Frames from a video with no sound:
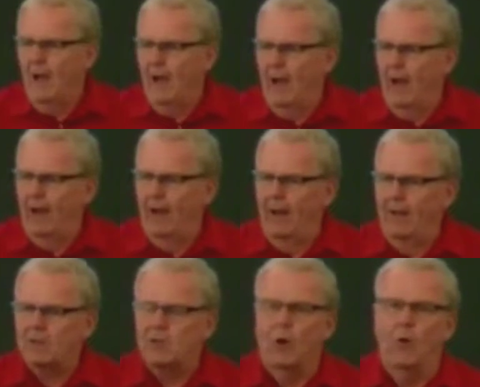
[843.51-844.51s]
and, and,
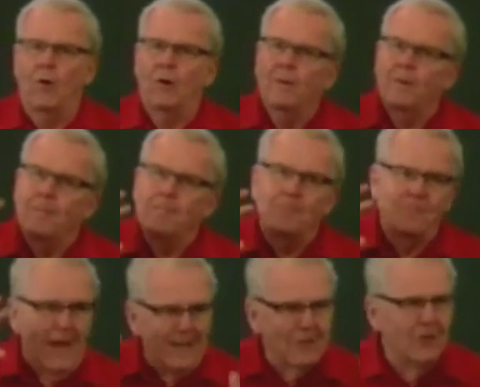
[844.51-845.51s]
so
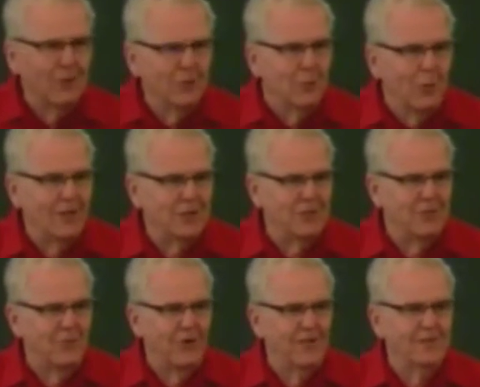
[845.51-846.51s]
that's a good question
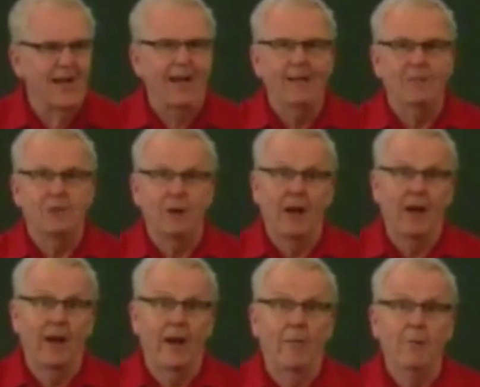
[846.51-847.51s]
for us to answer. And,
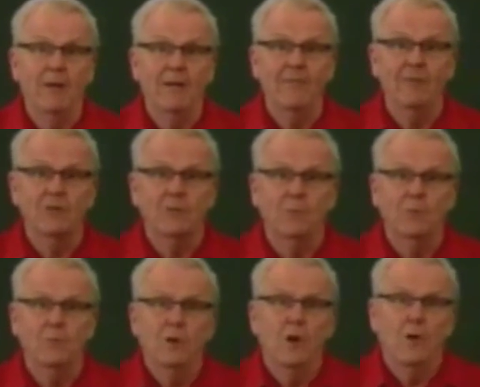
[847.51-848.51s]
and I want to give you some
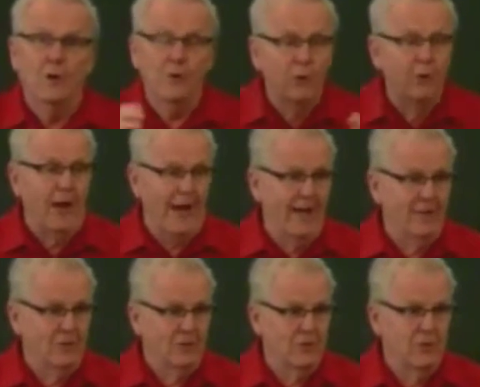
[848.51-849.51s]
good
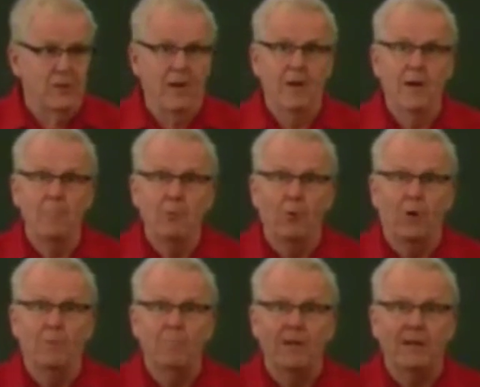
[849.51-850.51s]
answers to that. Number
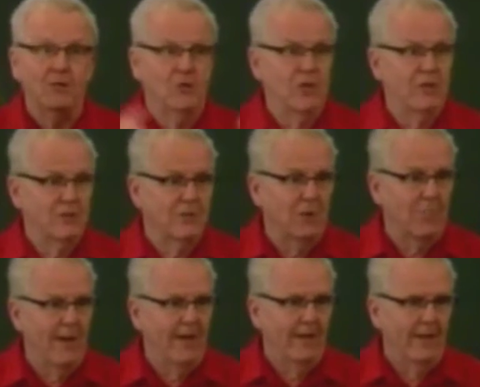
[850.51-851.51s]
one, because Jesus
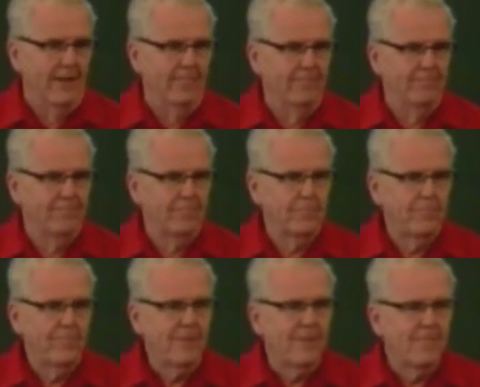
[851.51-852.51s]
commanded it.
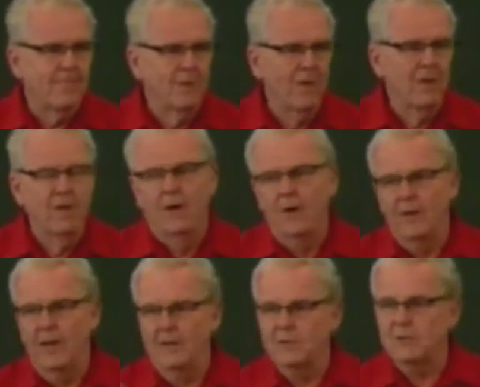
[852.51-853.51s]
Okay,
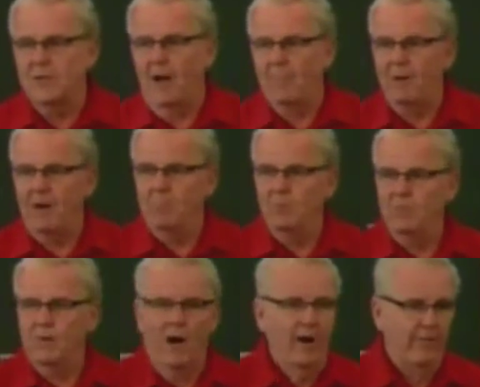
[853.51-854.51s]
let's stop there and move
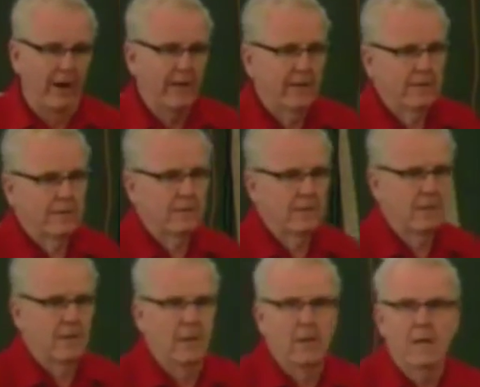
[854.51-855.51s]
on, right?
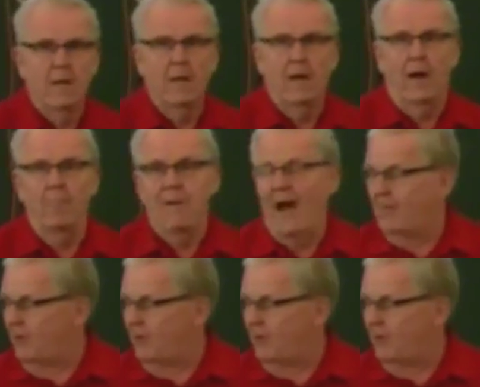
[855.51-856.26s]
Uh, Matthew